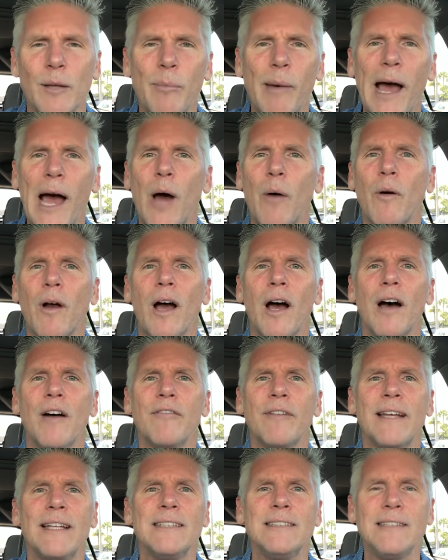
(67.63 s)
the power
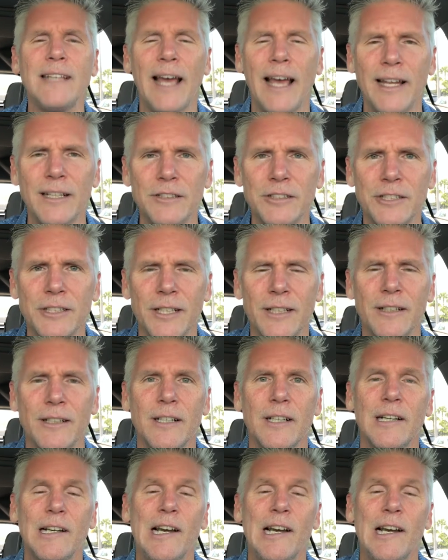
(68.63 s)
of intention,